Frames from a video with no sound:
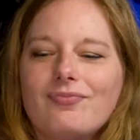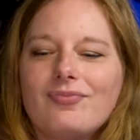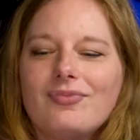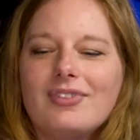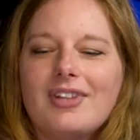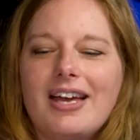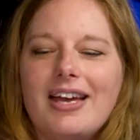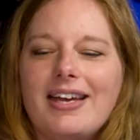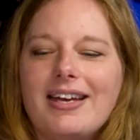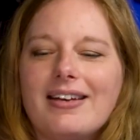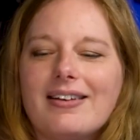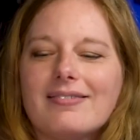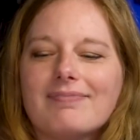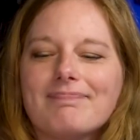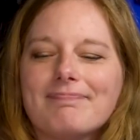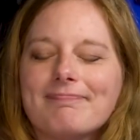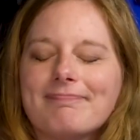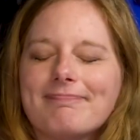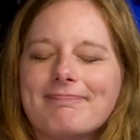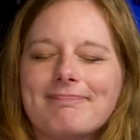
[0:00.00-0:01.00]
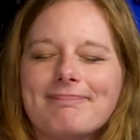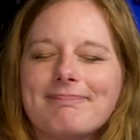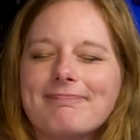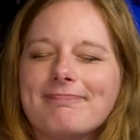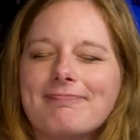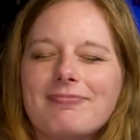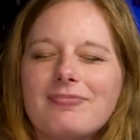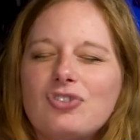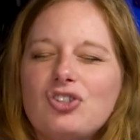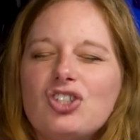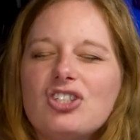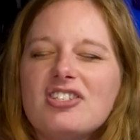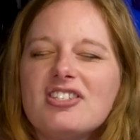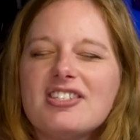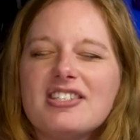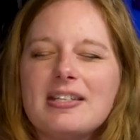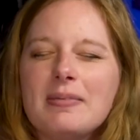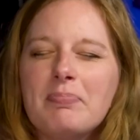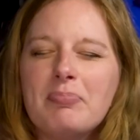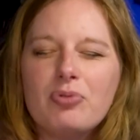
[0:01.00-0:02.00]
Like,
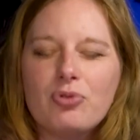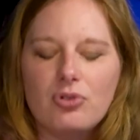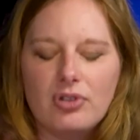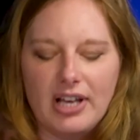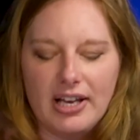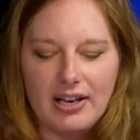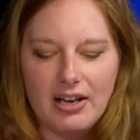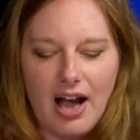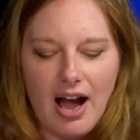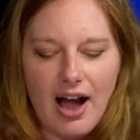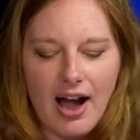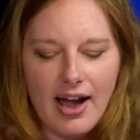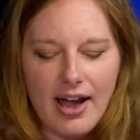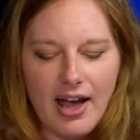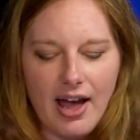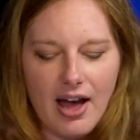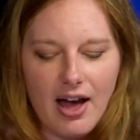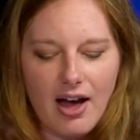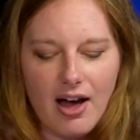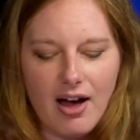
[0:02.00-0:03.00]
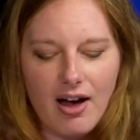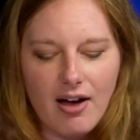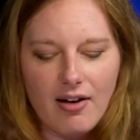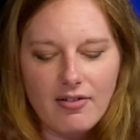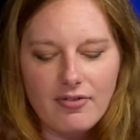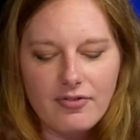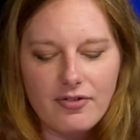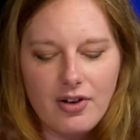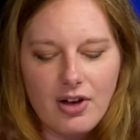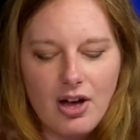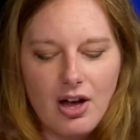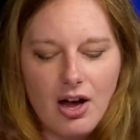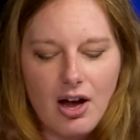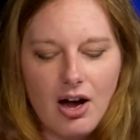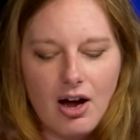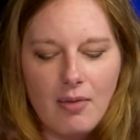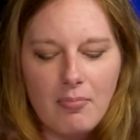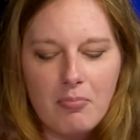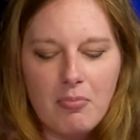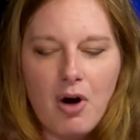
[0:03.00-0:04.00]
just simple. Like, I have
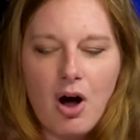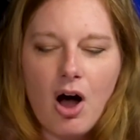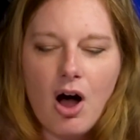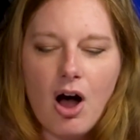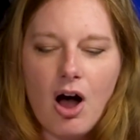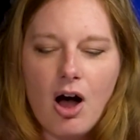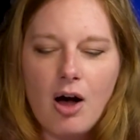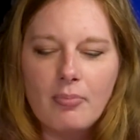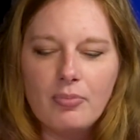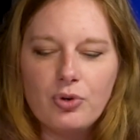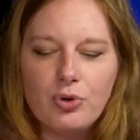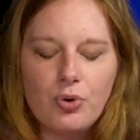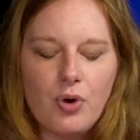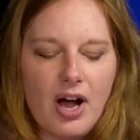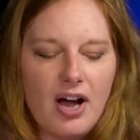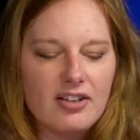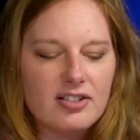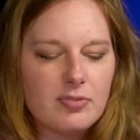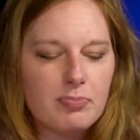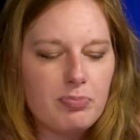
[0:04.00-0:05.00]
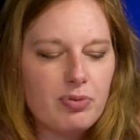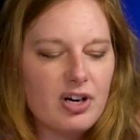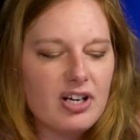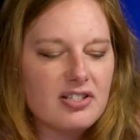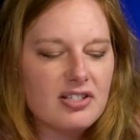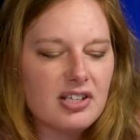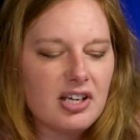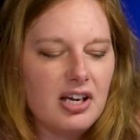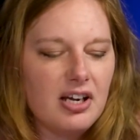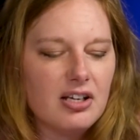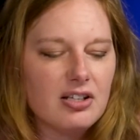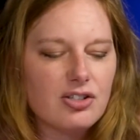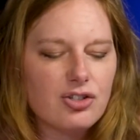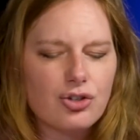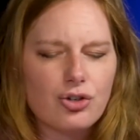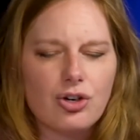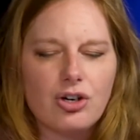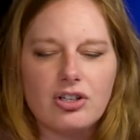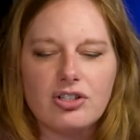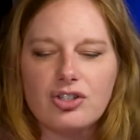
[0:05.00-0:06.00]
a mom who has breast
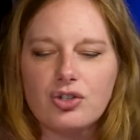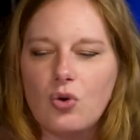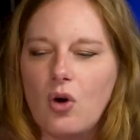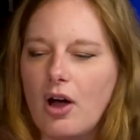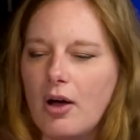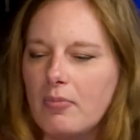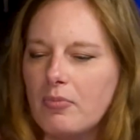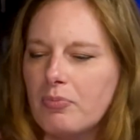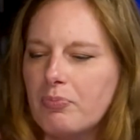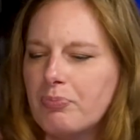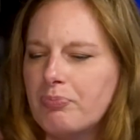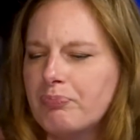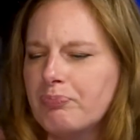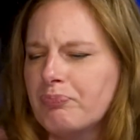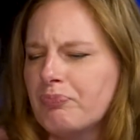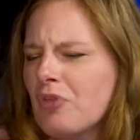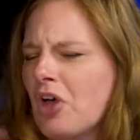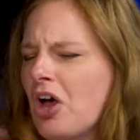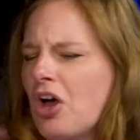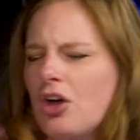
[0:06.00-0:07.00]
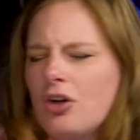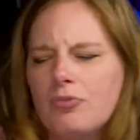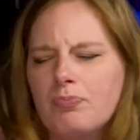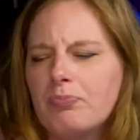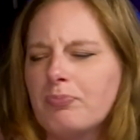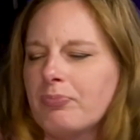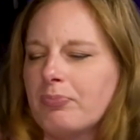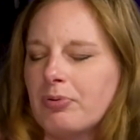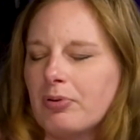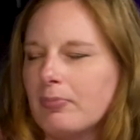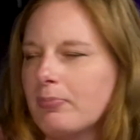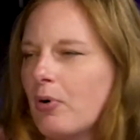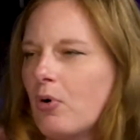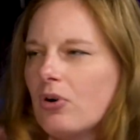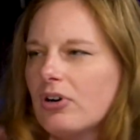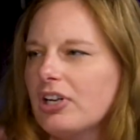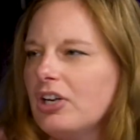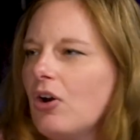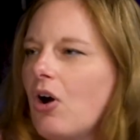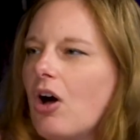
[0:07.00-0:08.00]
cancer, and so I'm
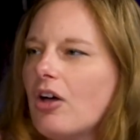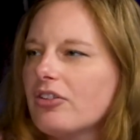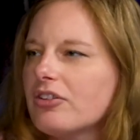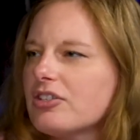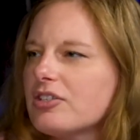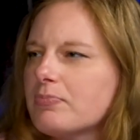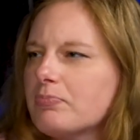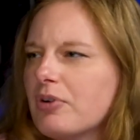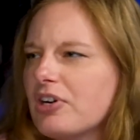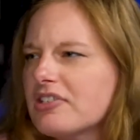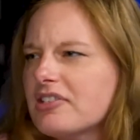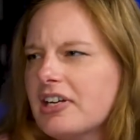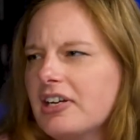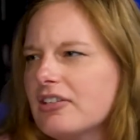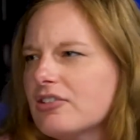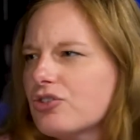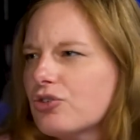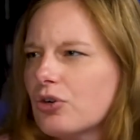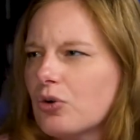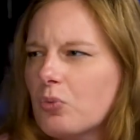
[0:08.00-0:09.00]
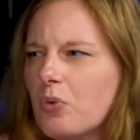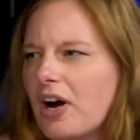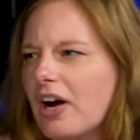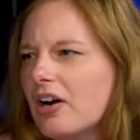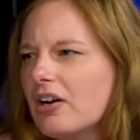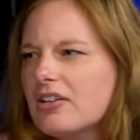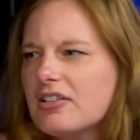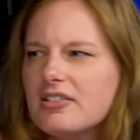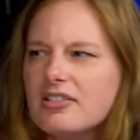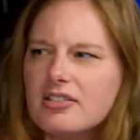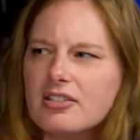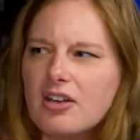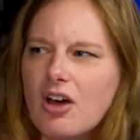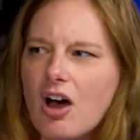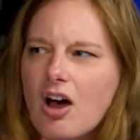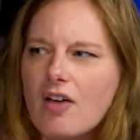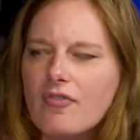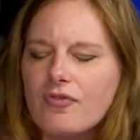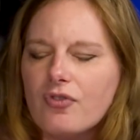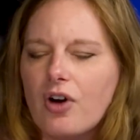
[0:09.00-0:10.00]
purporting all this breast cancer awareness
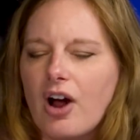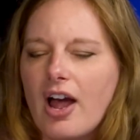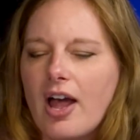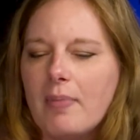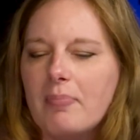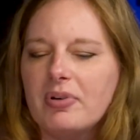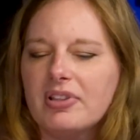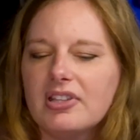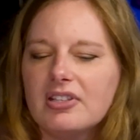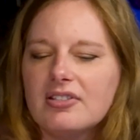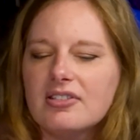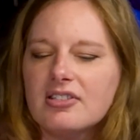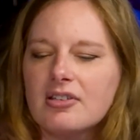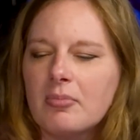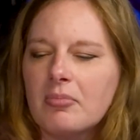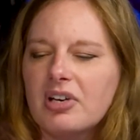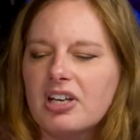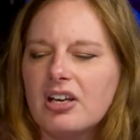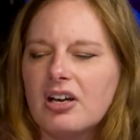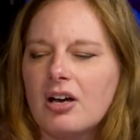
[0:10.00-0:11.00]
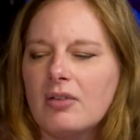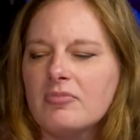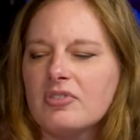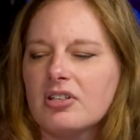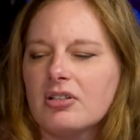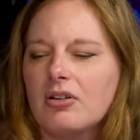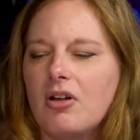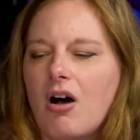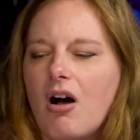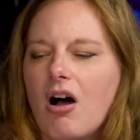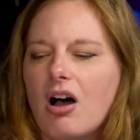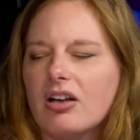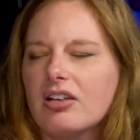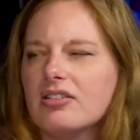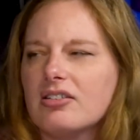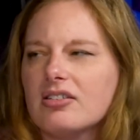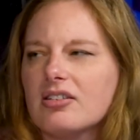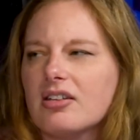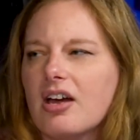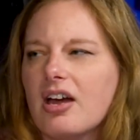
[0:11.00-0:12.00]
stuff, right? But then somebody comes along
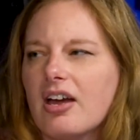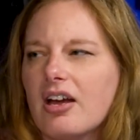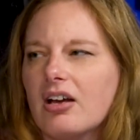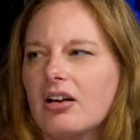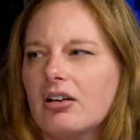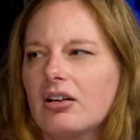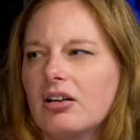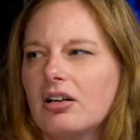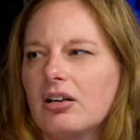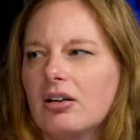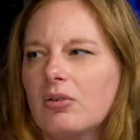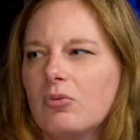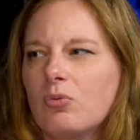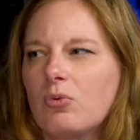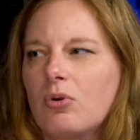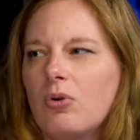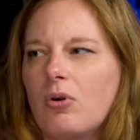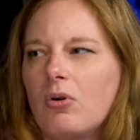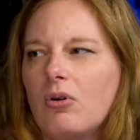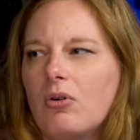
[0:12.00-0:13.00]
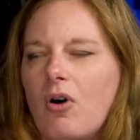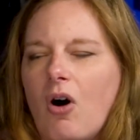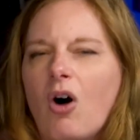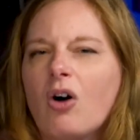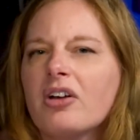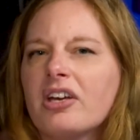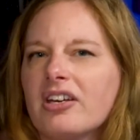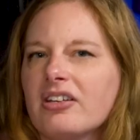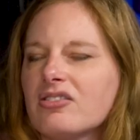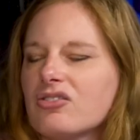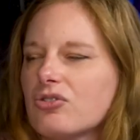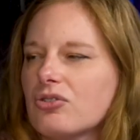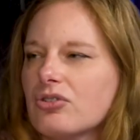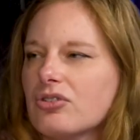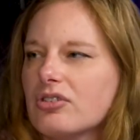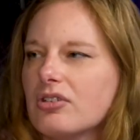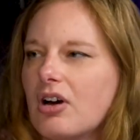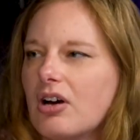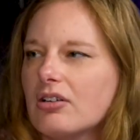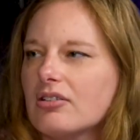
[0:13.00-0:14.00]
and is like, well, all cancer
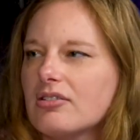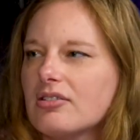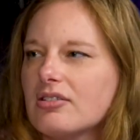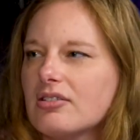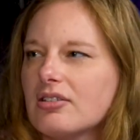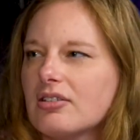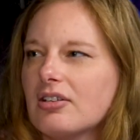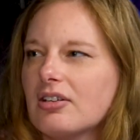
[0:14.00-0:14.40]
sucks.